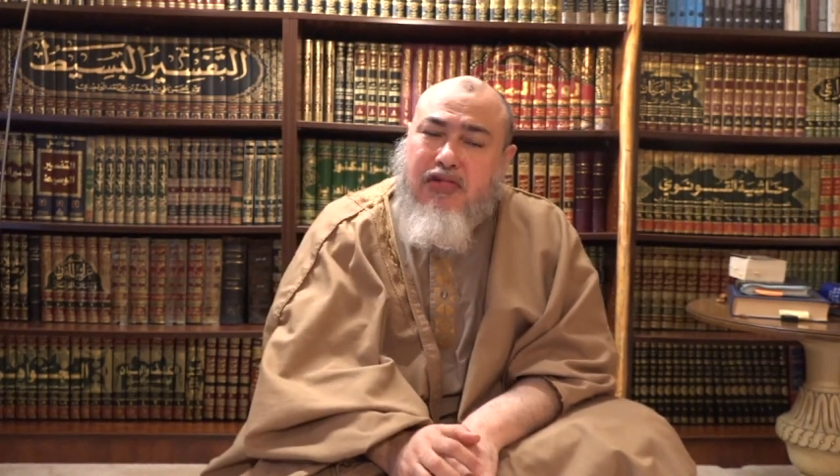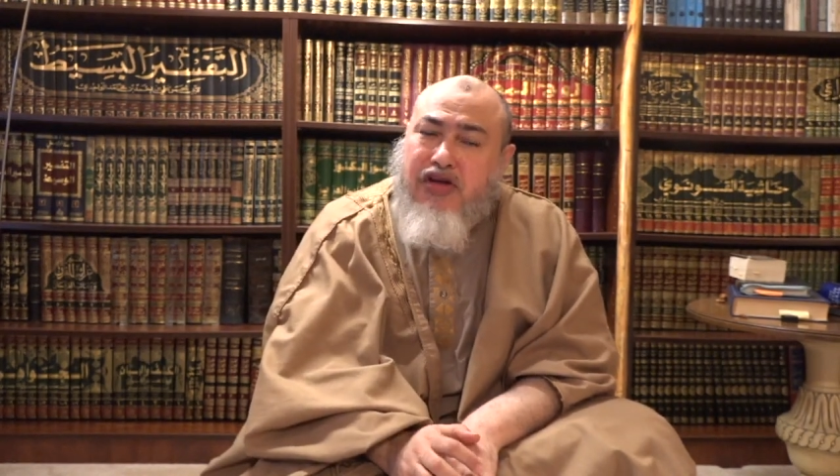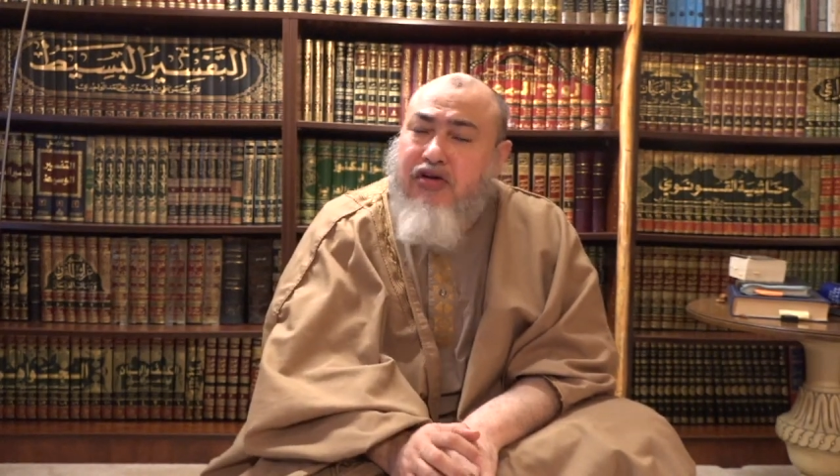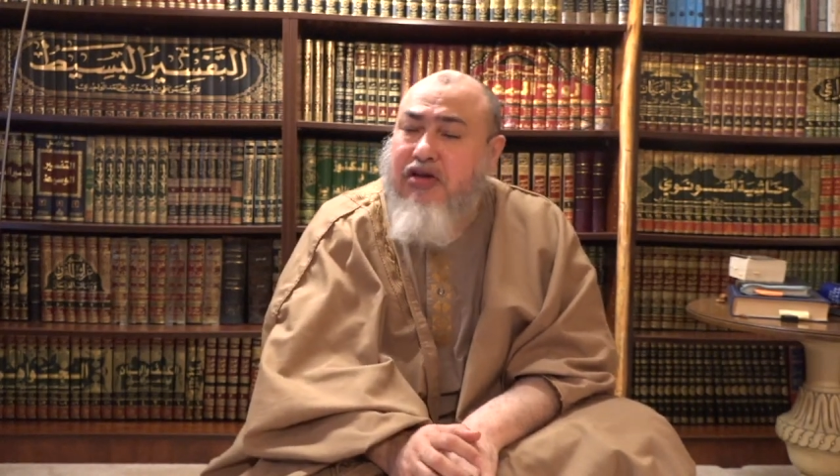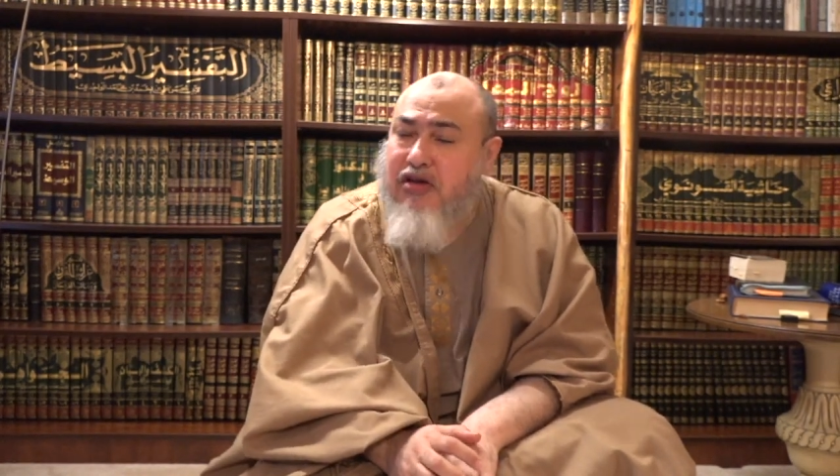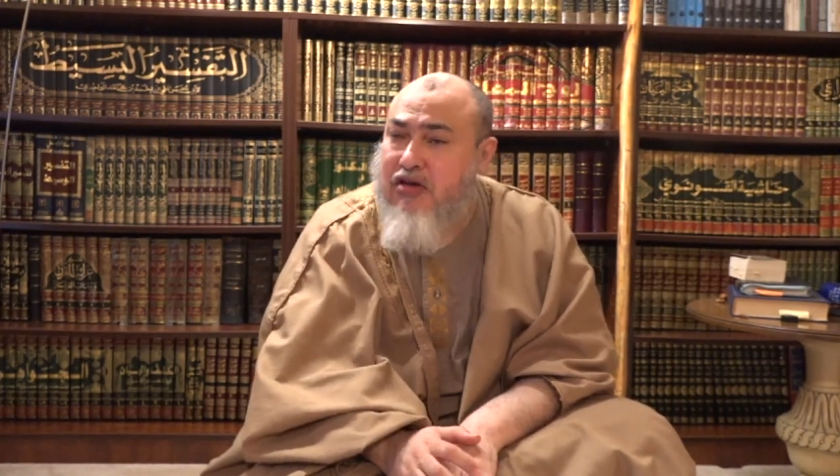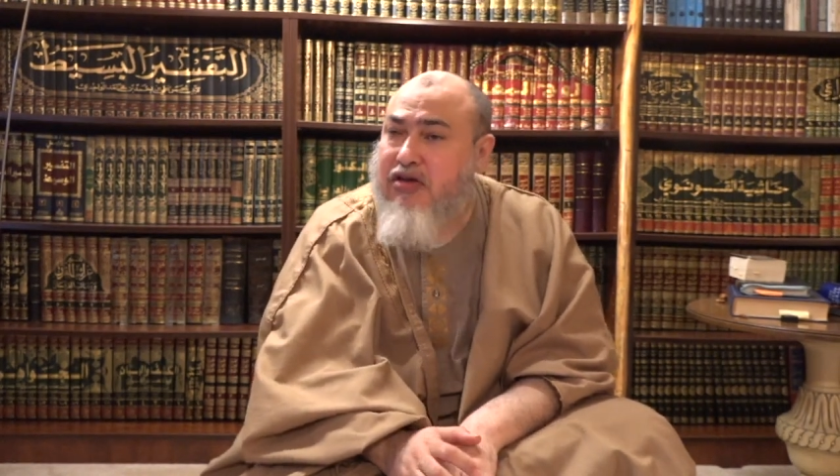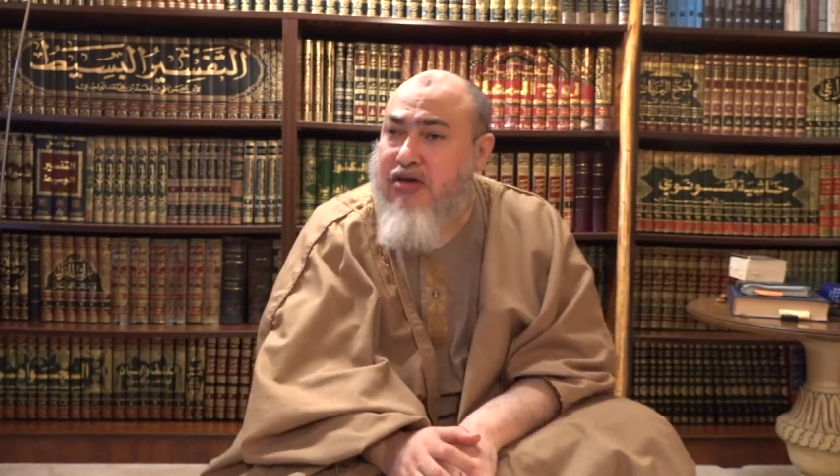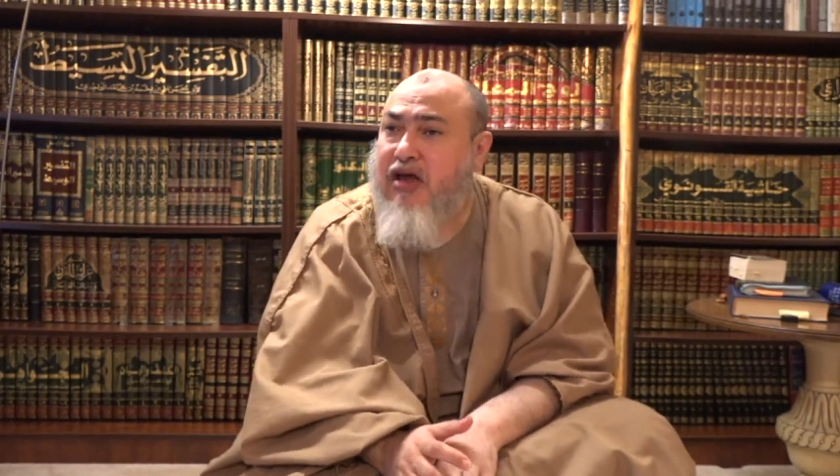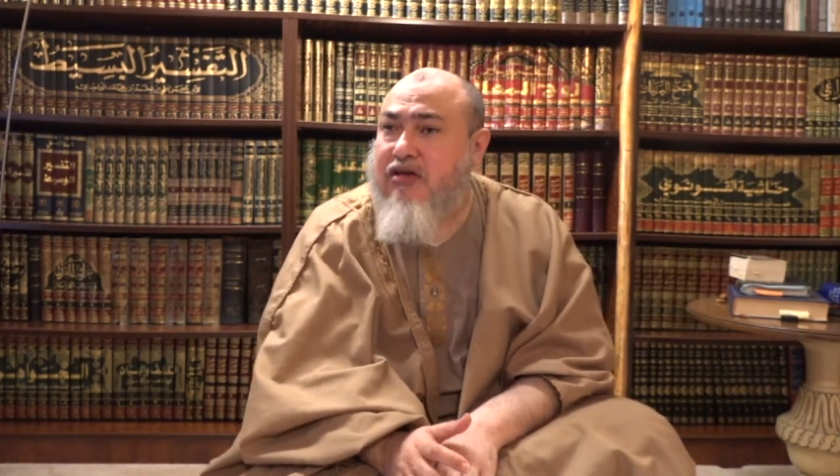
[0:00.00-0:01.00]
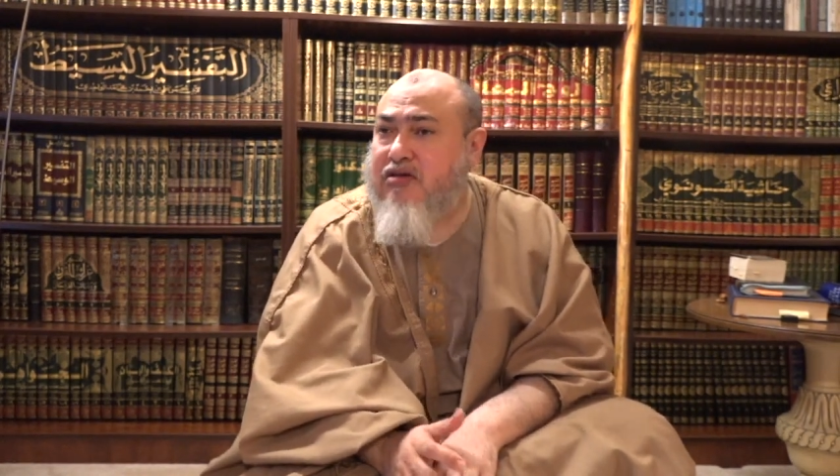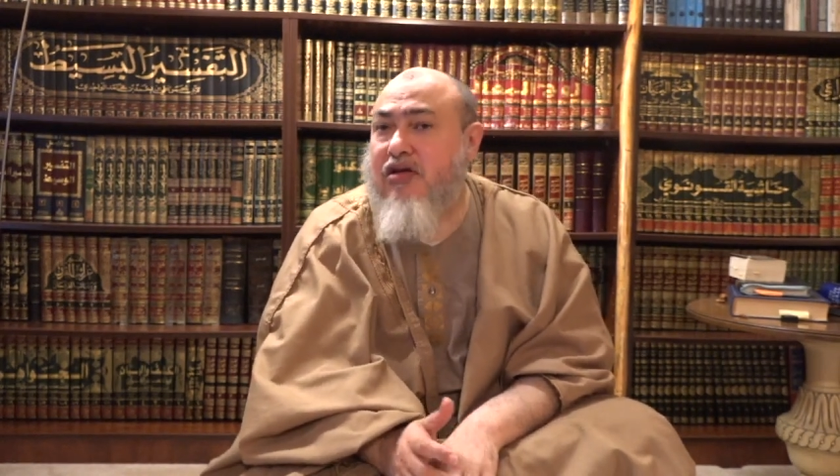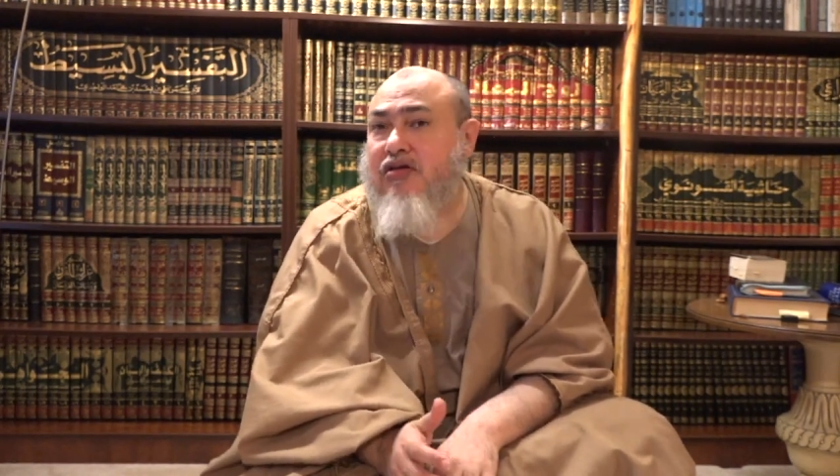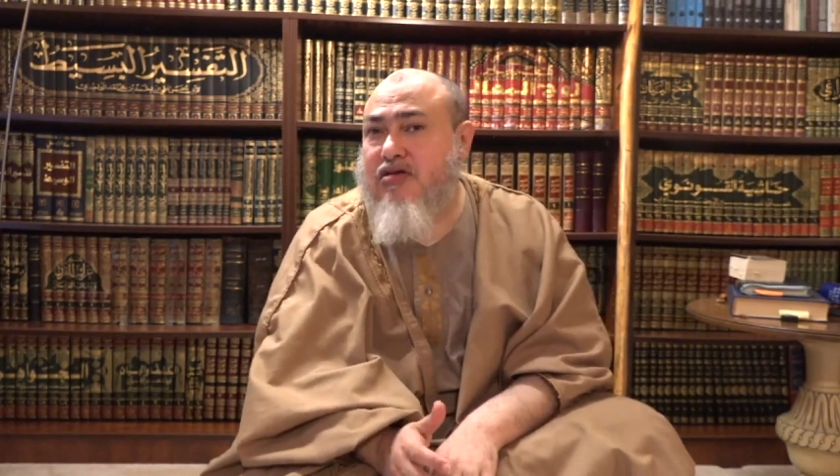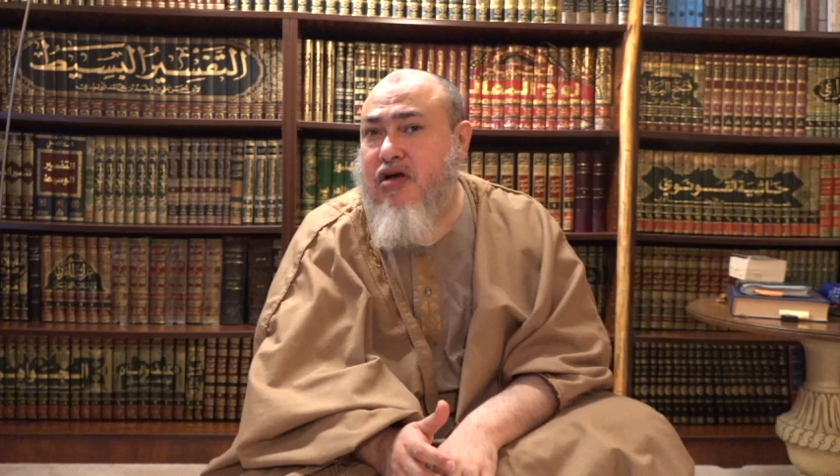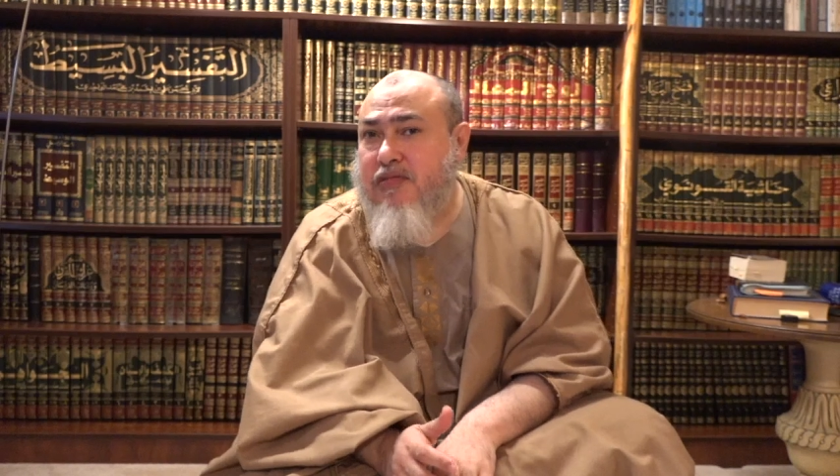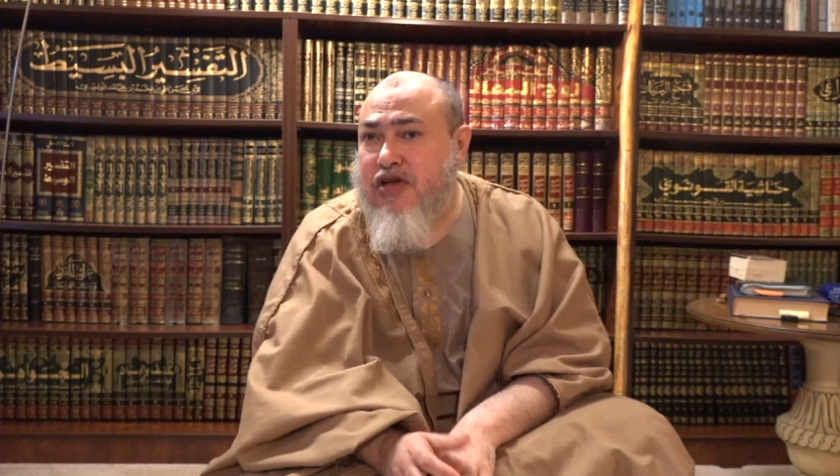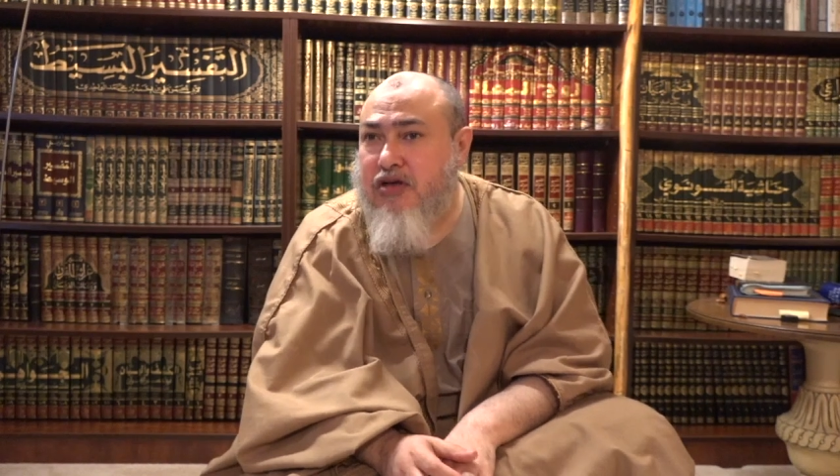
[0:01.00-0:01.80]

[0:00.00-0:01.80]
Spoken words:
arrogantly? Yes, un-Islamic.